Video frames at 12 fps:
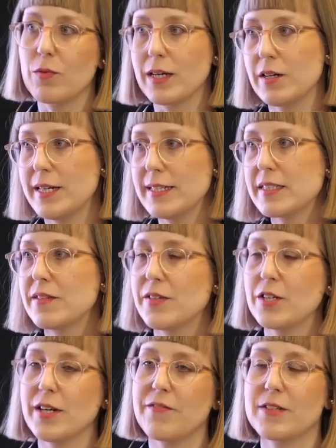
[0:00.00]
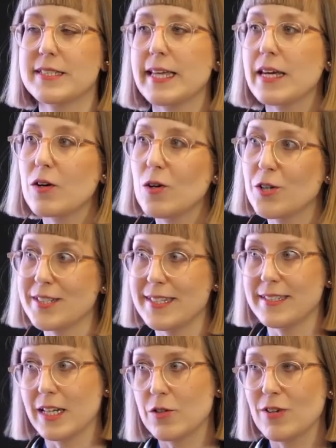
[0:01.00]
We could interview different stakeholders, et
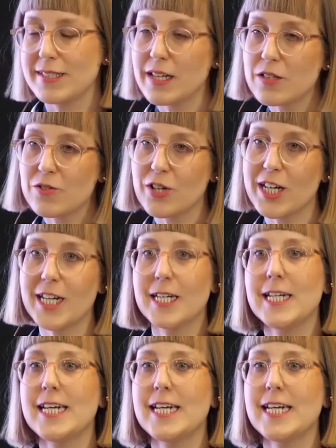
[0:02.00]
cetera,